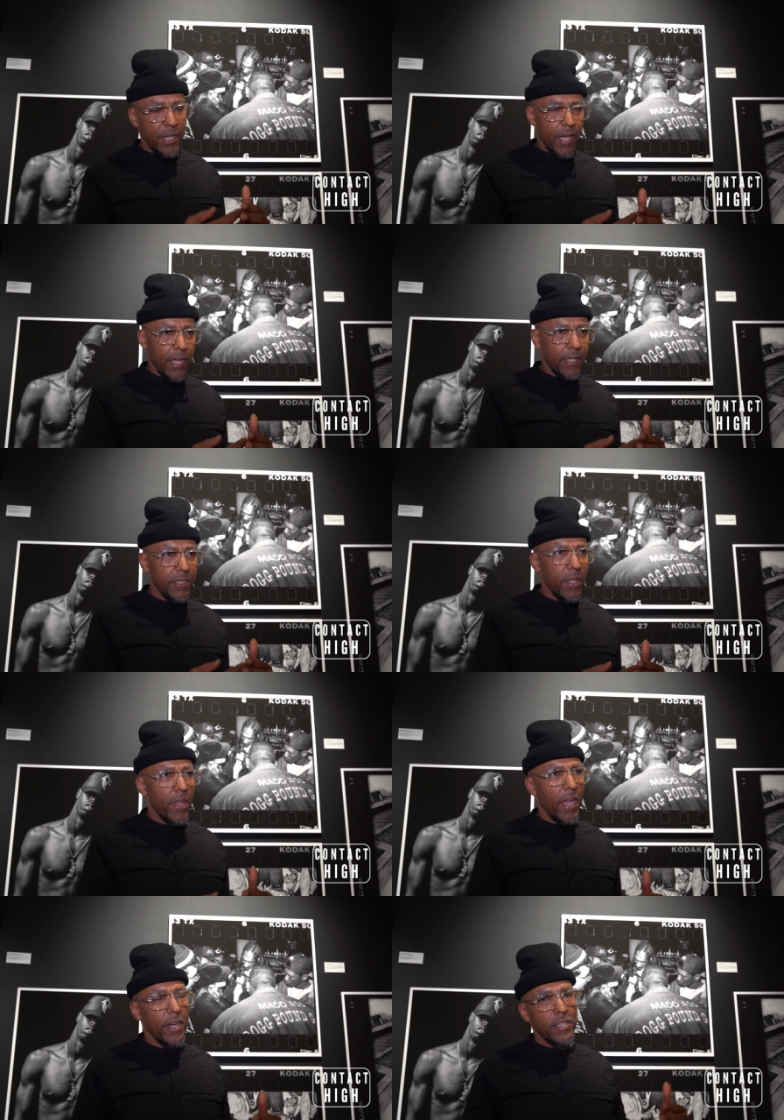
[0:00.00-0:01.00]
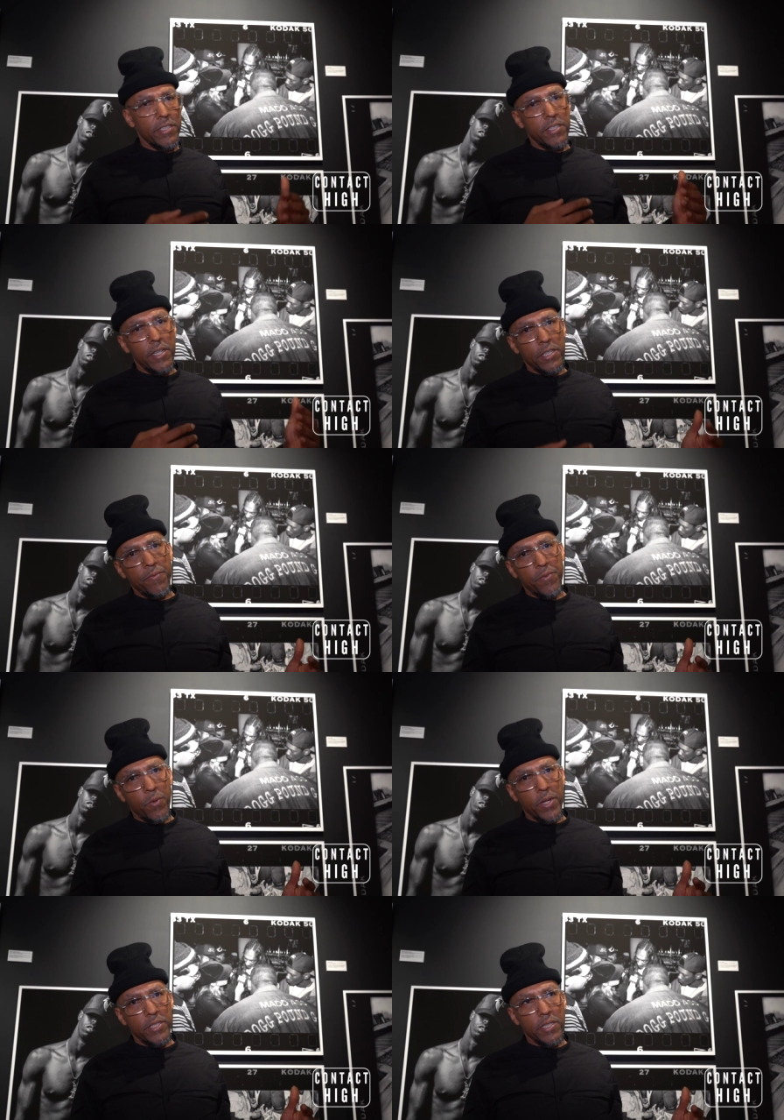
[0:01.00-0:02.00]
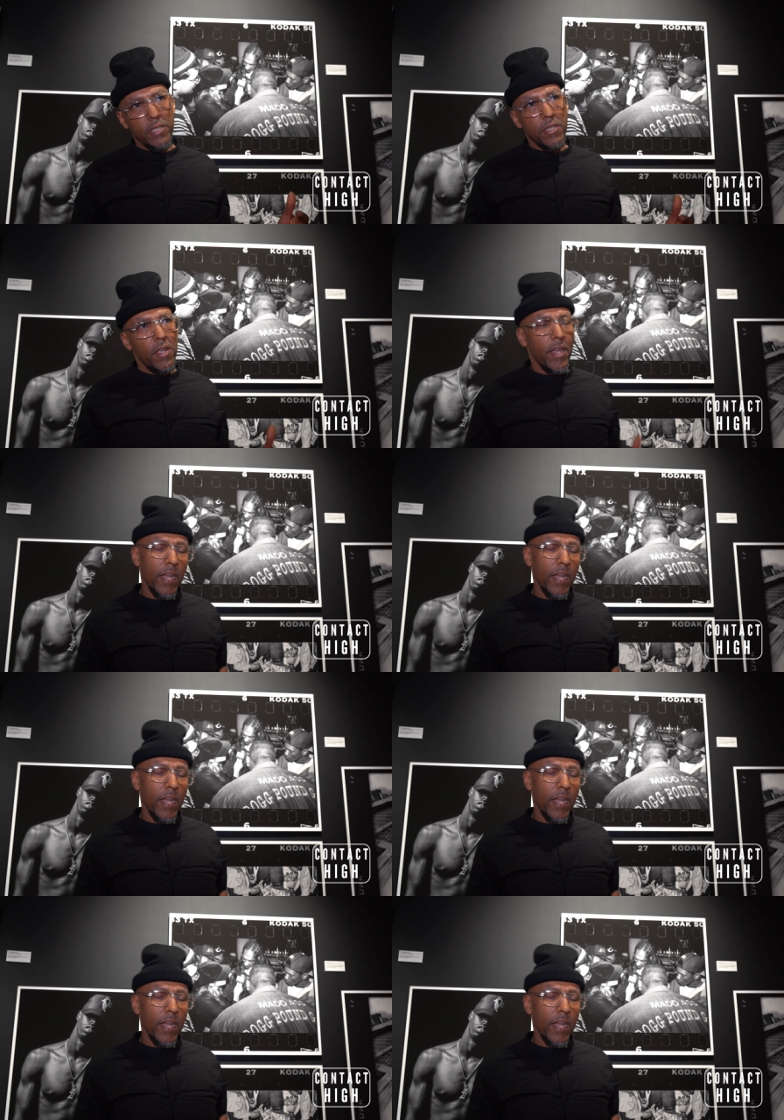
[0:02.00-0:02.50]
jazz and its influences.